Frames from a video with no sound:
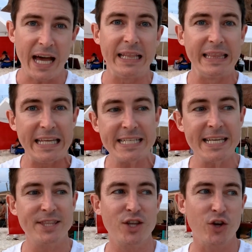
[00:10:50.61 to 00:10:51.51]

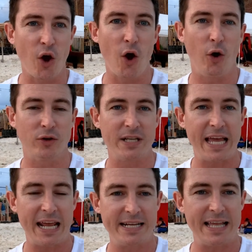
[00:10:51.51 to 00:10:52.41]
elicit the girl to
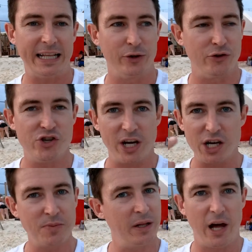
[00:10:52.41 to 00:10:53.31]
get into that little
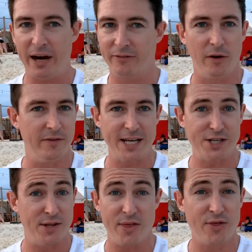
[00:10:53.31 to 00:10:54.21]
judgment line of
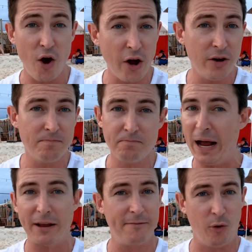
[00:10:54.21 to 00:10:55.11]
conversation, the third
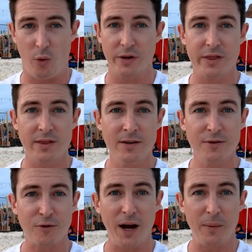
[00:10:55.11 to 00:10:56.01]
back and forth,
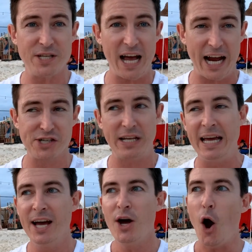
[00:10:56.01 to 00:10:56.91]
right? When she
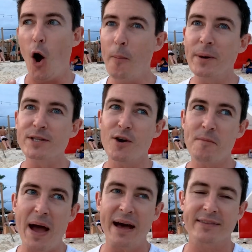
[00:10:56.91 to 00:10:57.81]
actually opens her
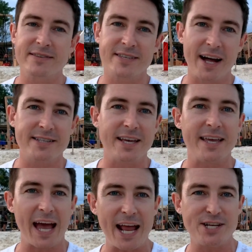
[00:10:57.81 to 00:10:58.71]
mouth and starts
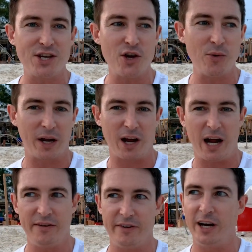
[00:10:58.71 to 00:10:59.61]
engaging you in a
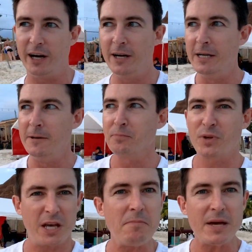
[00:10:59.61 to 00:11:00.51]
kind of a
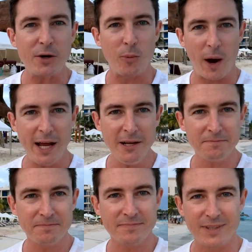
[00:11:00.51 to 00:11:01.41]
committed way.
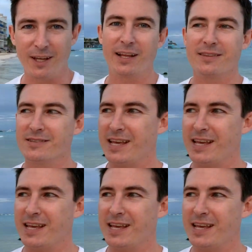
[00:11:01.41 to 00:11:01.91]
You like the